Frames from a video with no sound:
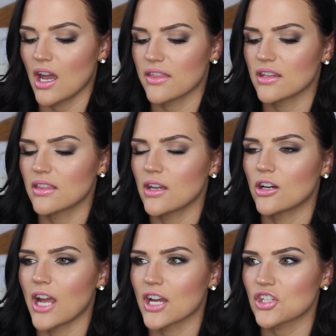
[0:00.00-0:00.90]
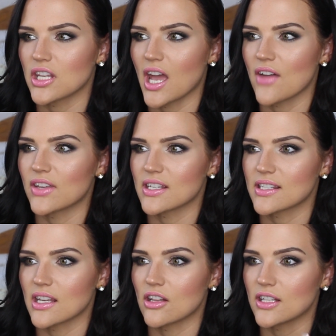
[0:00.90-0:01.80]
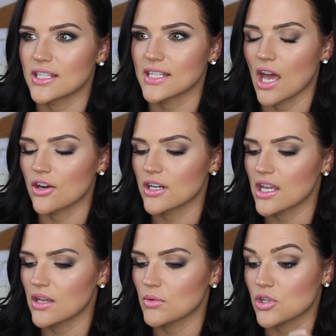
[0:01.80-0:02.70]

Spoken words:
I think they are actually having a sale on Saturday,